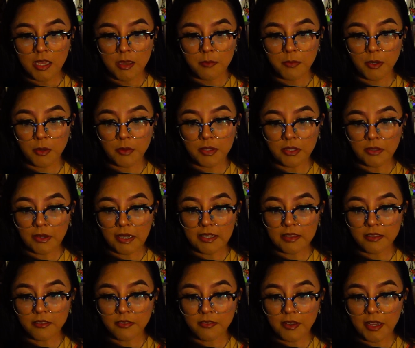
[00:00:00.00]
But when you add
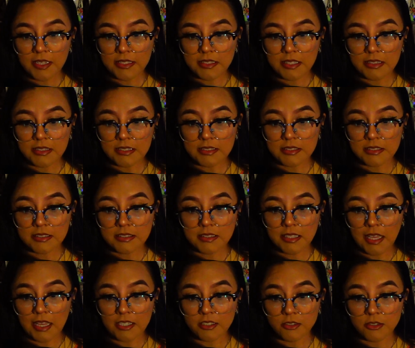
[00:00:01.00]
the fact that this is
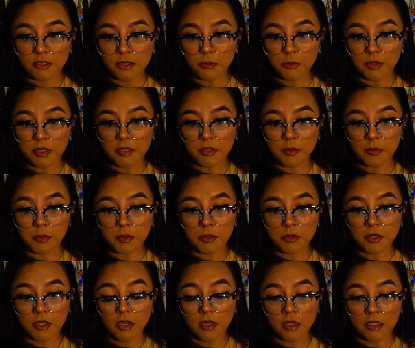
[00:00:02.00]
actually one of the
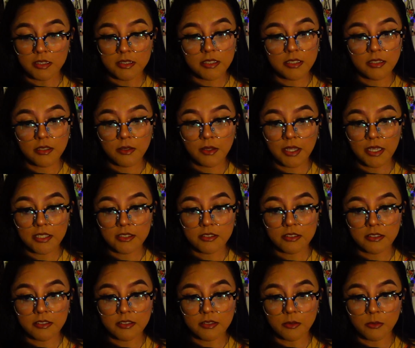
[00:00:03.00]
most haunted
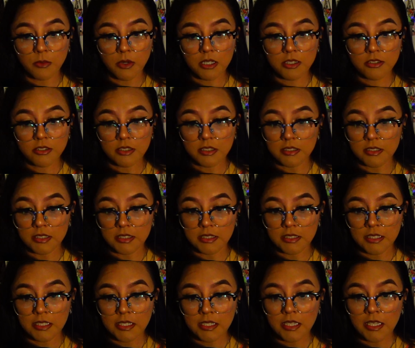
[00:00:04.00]
locations in
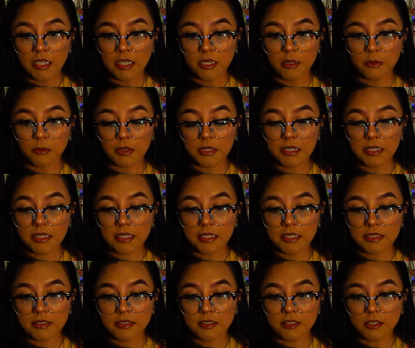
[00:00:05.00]
Washington, it really
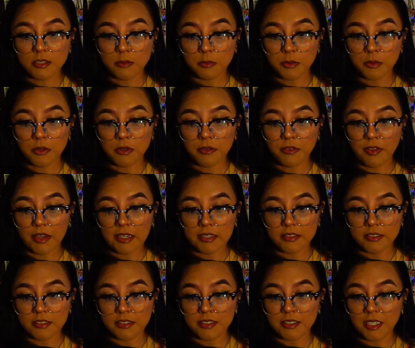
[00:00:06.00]
kicks the spook
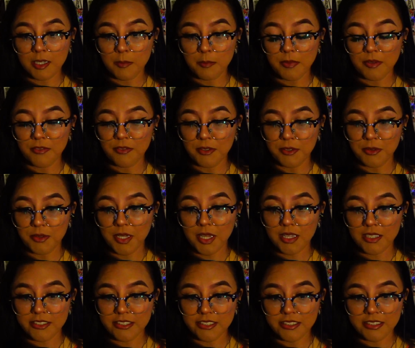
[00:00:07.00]
factor up a few
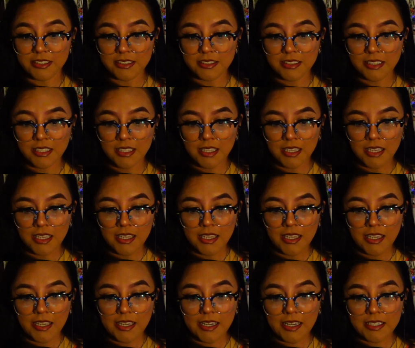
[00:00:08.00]
notches.
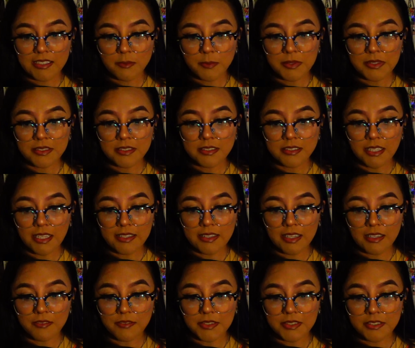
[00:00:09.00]
It has been said
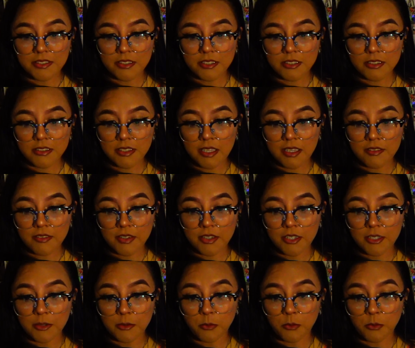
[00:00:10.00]
that visitors have heard